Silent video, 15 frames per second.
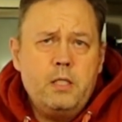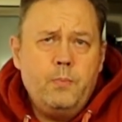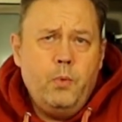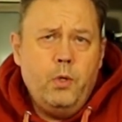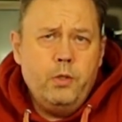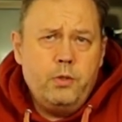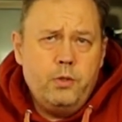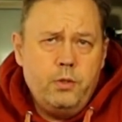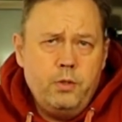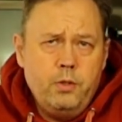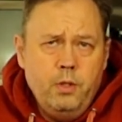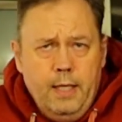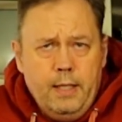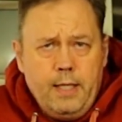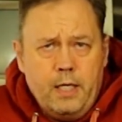but
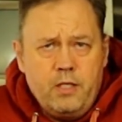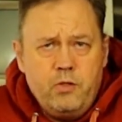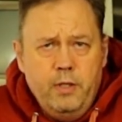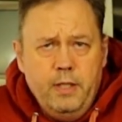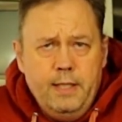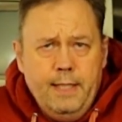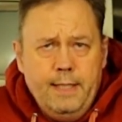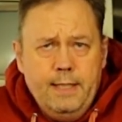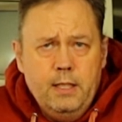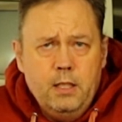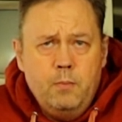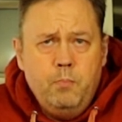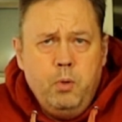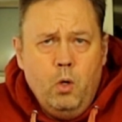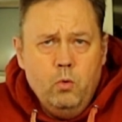it actually
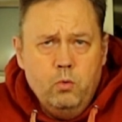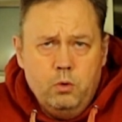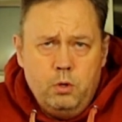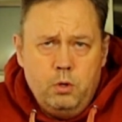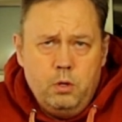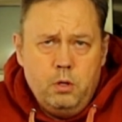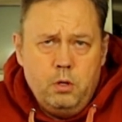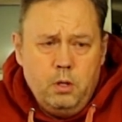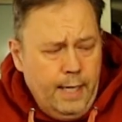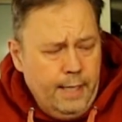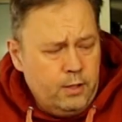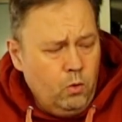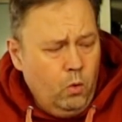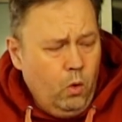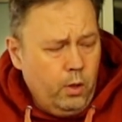didn't post
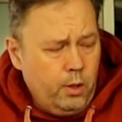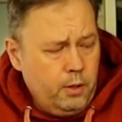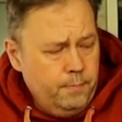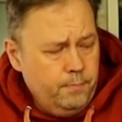at all.